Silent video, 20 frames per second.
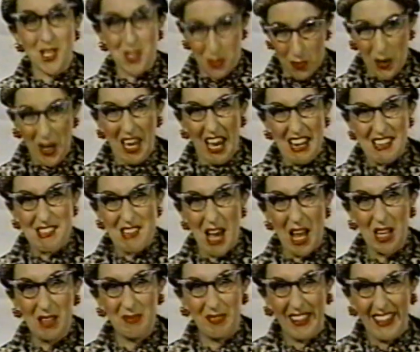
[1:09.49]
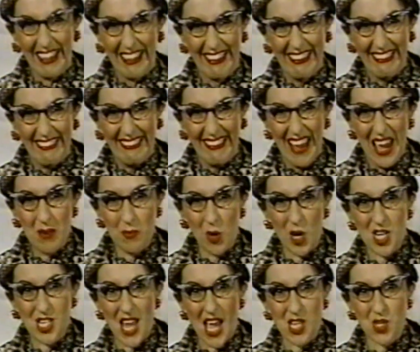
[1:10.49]
and we gotta sell them. And we're
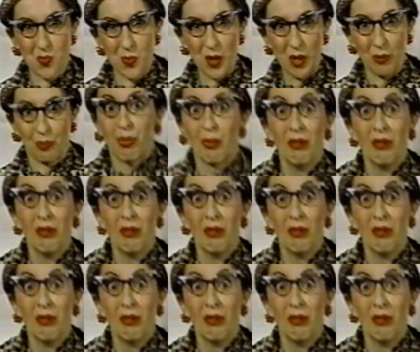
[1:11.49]
desperate.